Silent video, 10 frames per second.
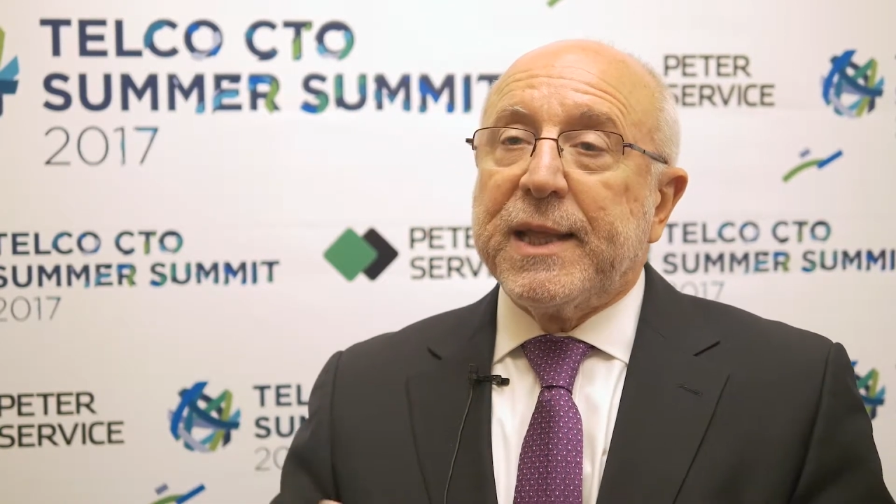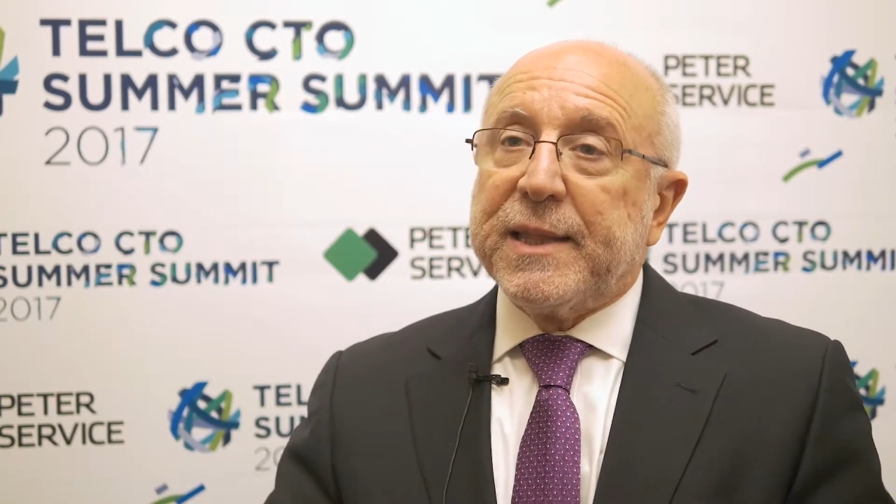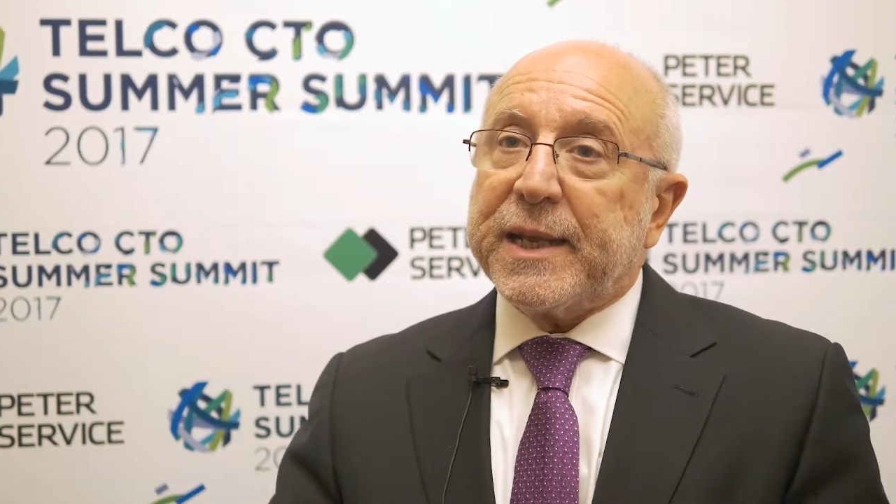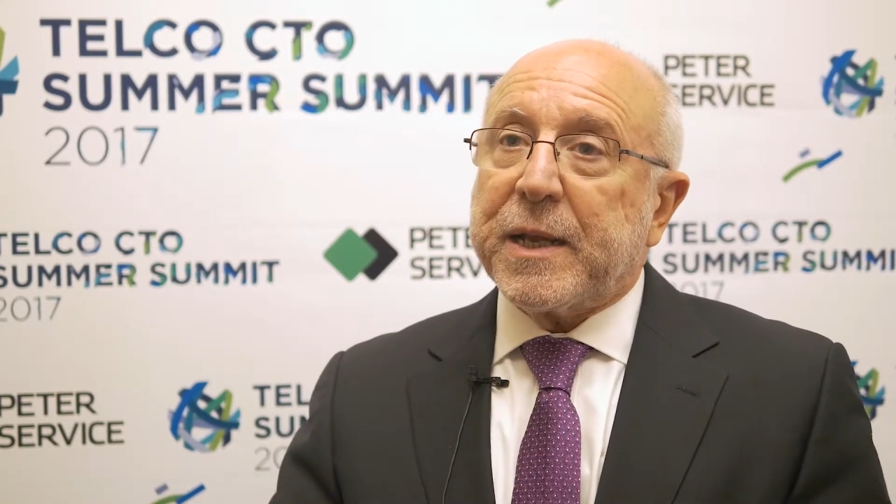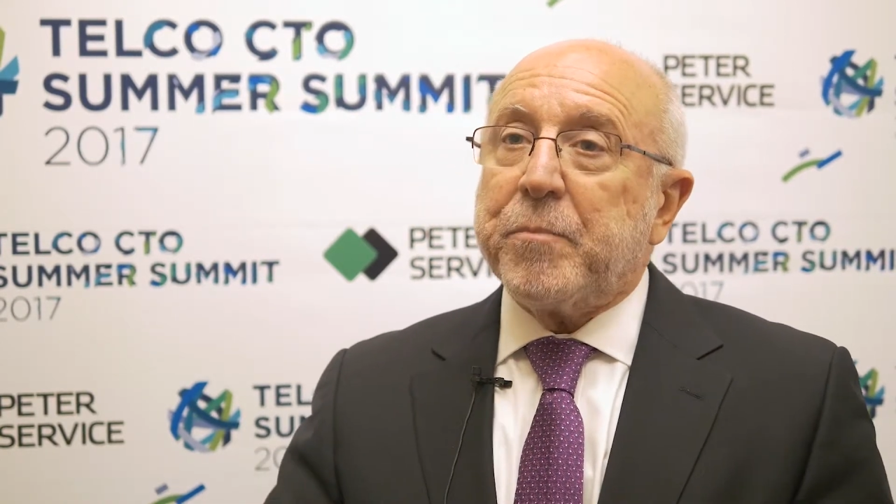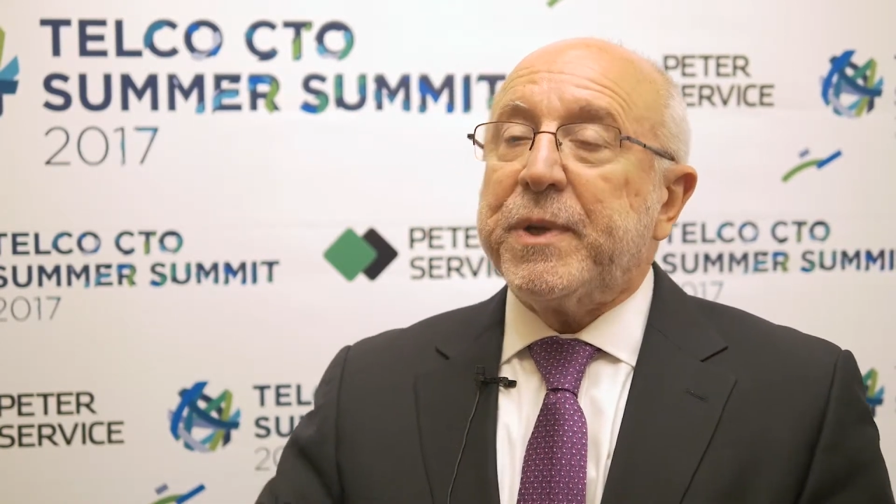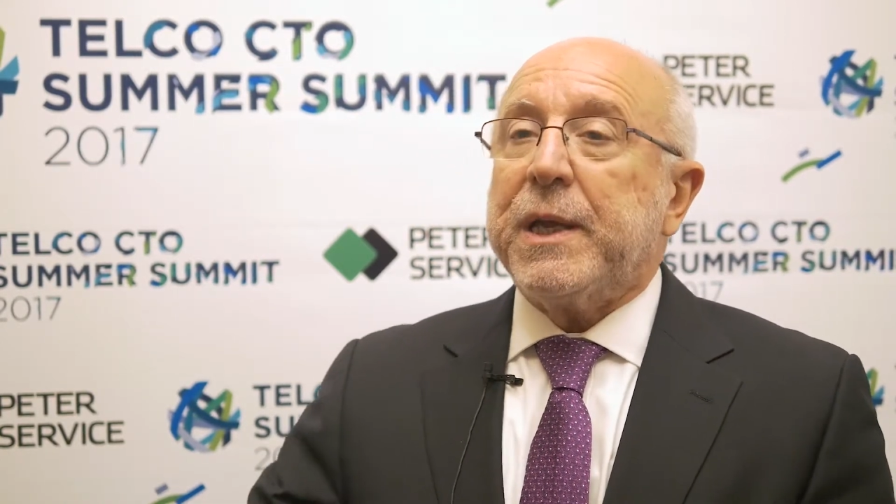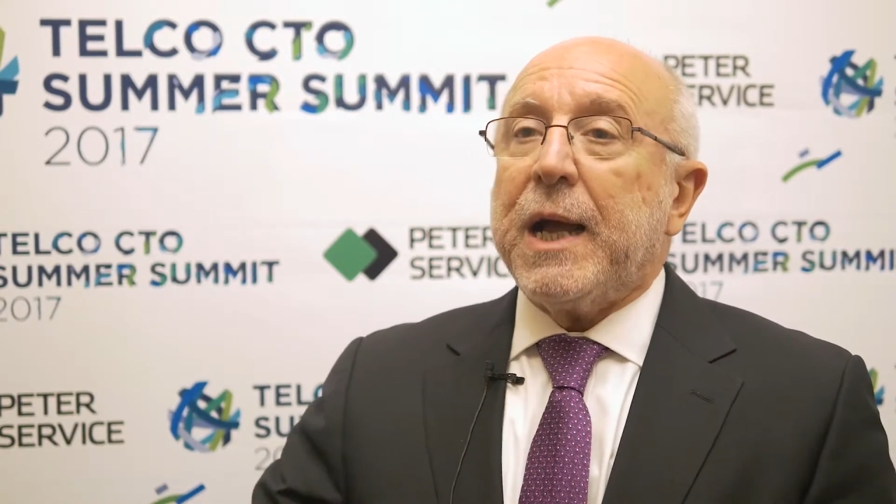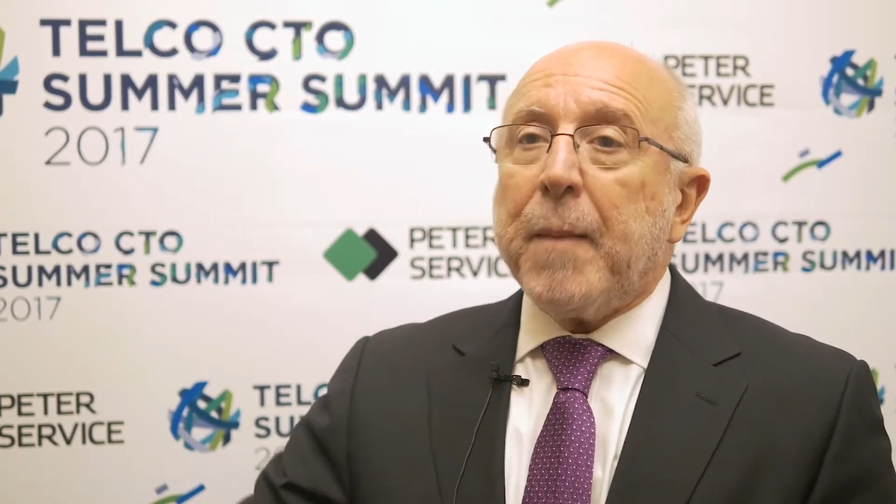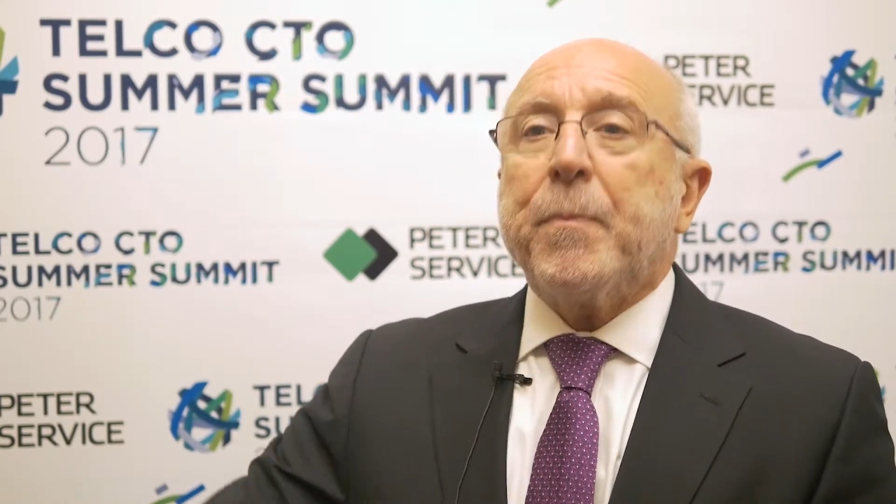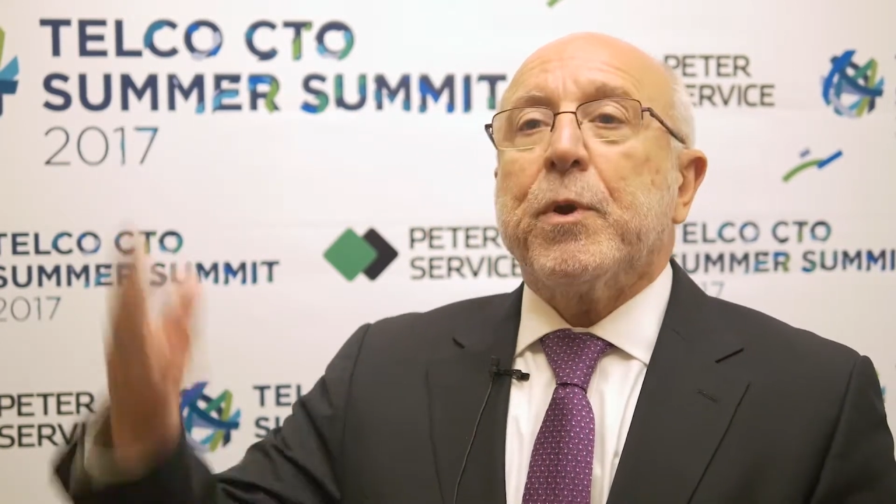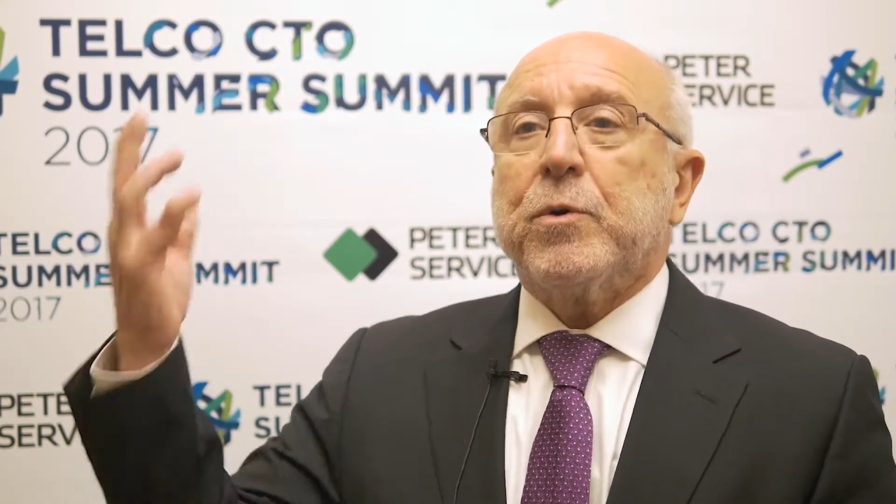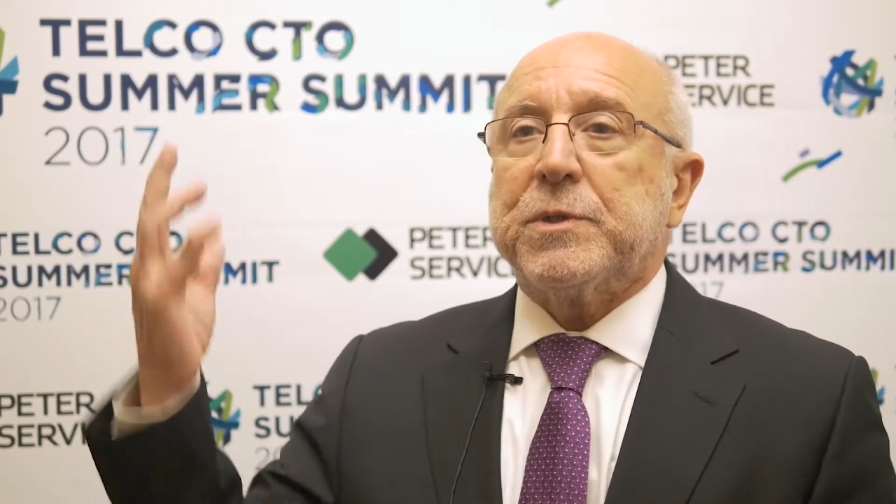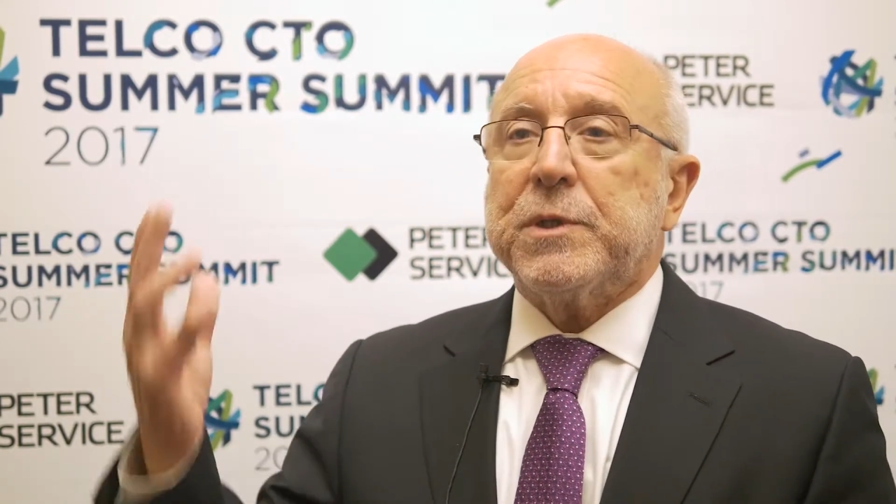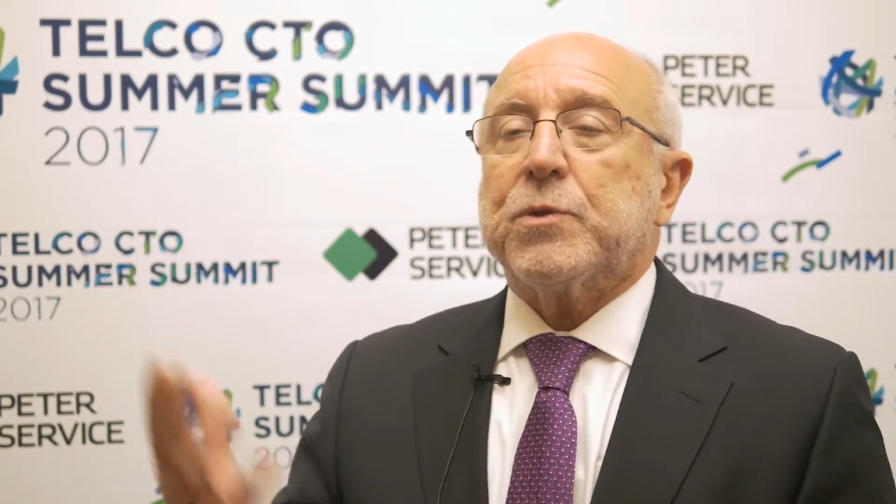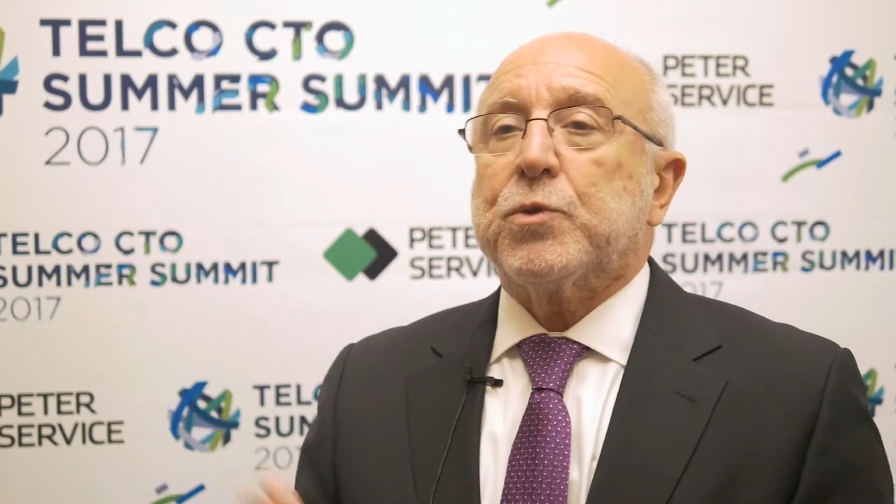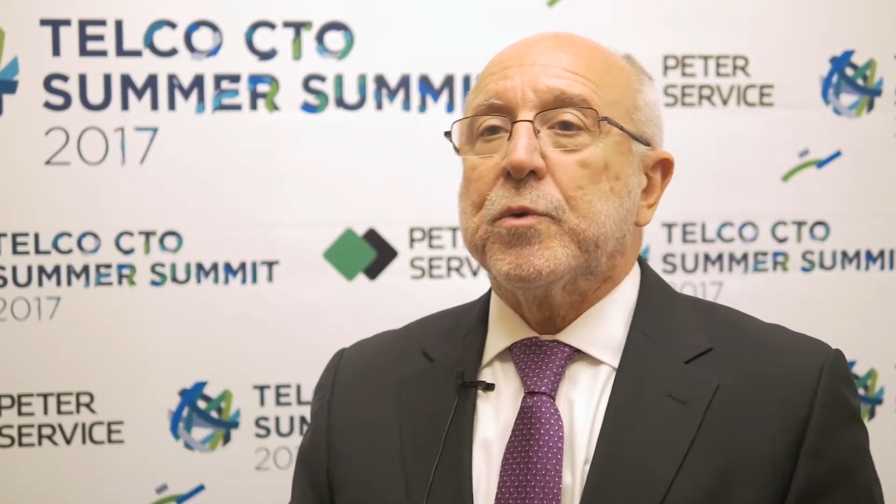they can be uploaded